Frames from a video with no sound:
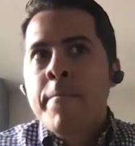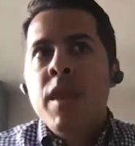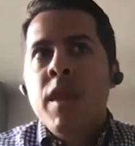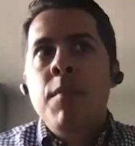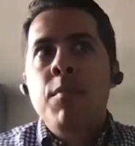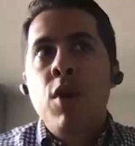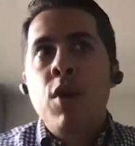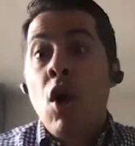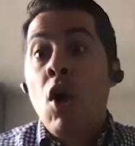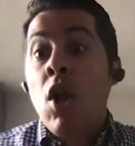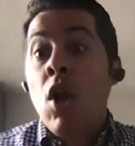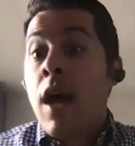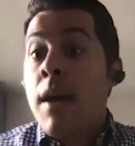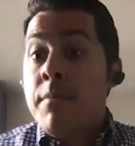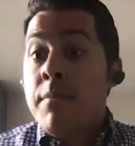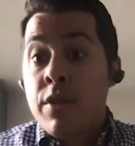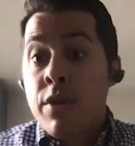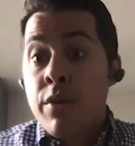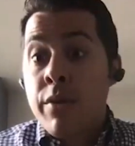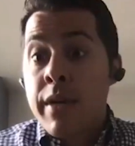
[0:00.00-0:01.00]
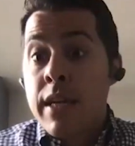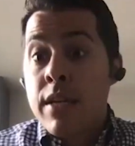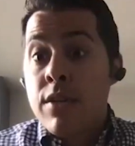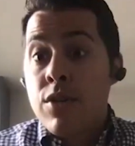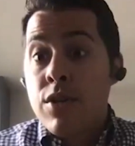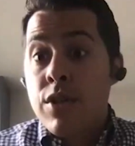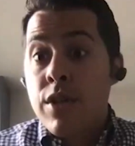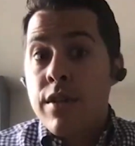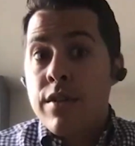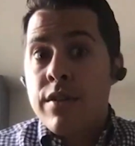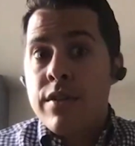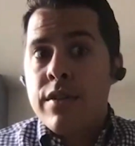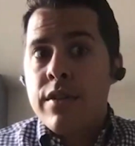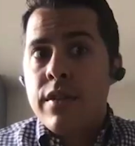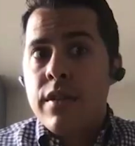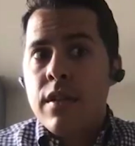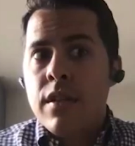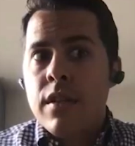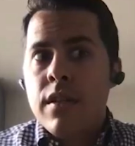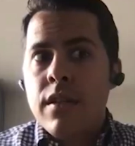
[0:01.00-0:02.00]
But all I'm doing is just
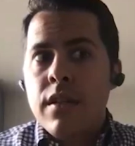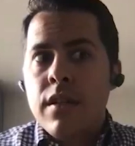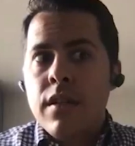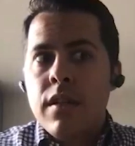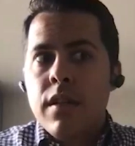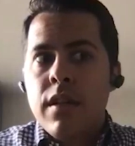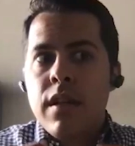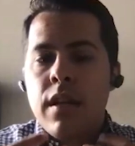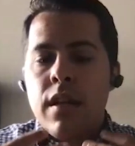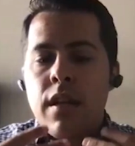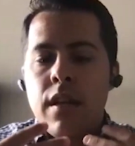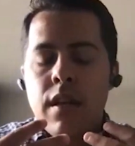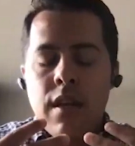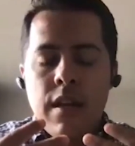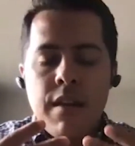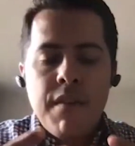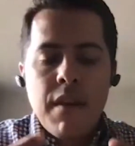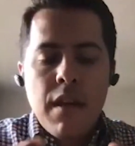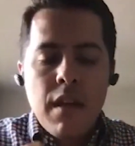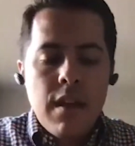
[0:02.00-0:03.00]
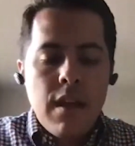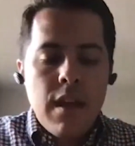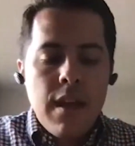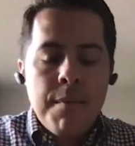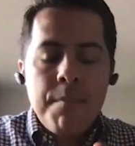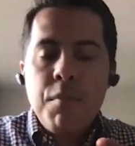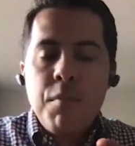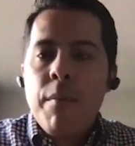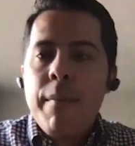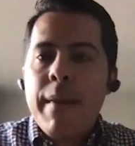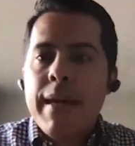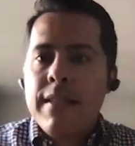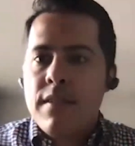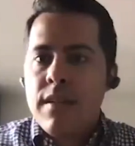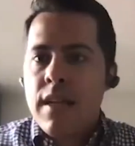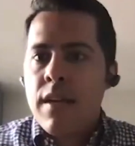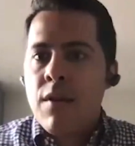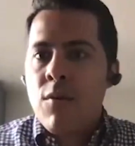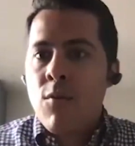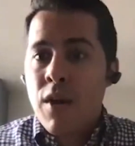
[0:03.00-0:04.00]
in
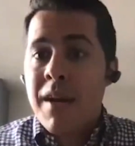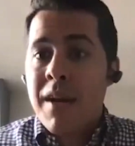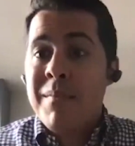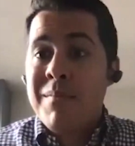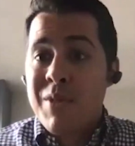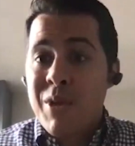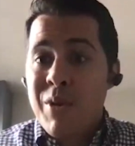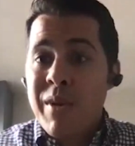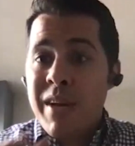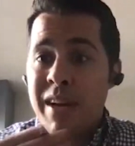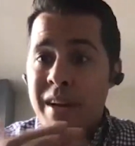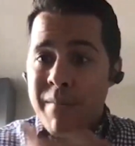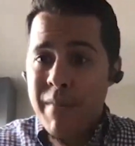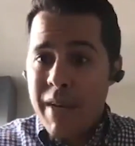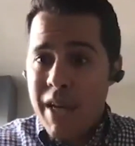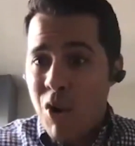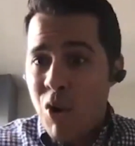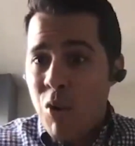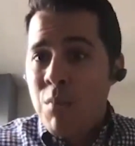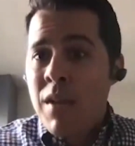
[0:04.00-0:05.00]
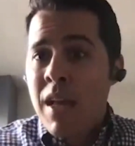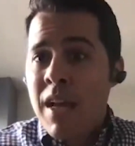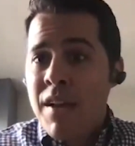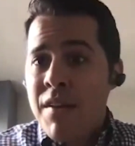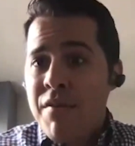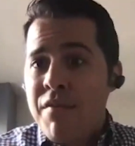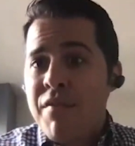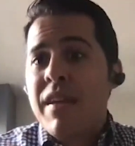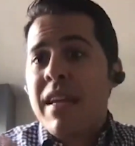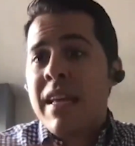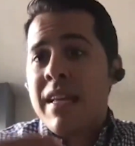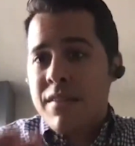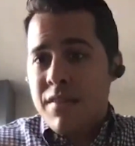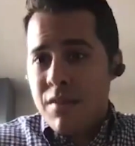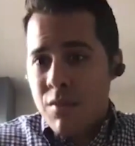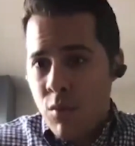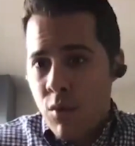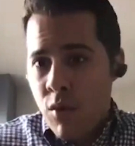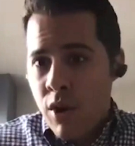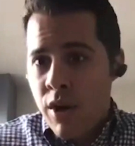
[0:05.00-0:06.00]
implementing what I'm doing on my home life
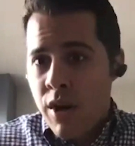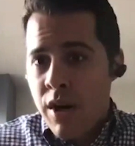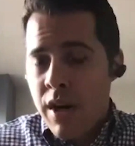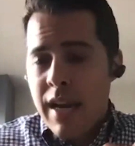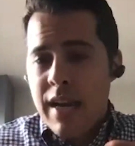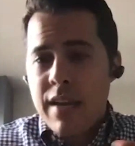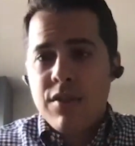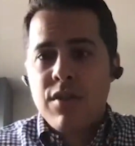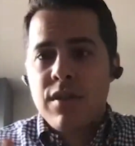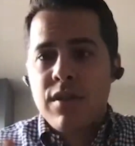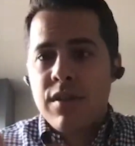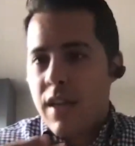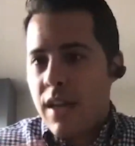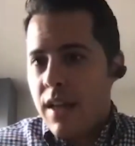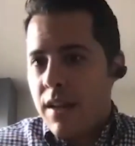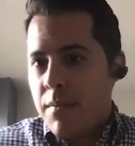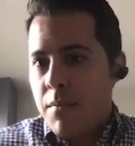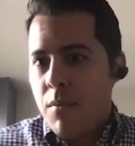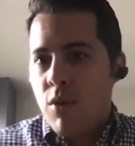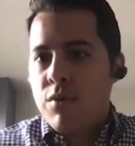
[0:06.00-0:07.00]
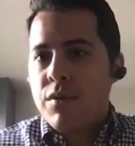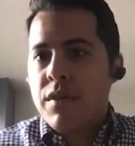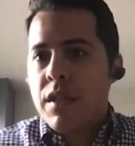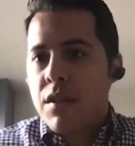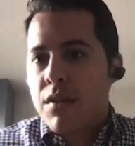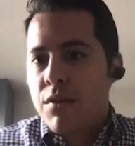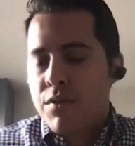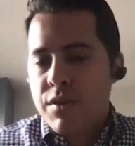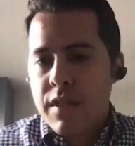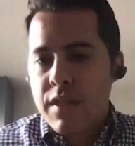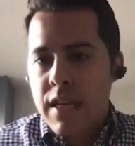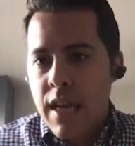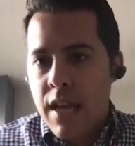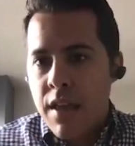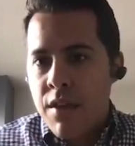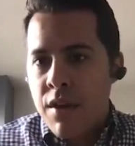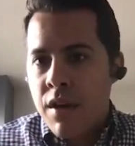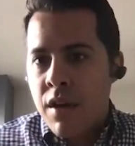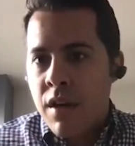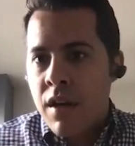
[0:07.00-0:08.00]
into work and just kind of molding those
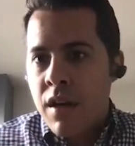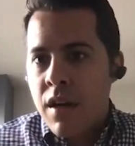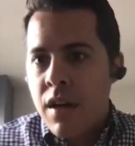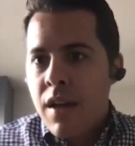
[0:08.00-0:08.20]
together.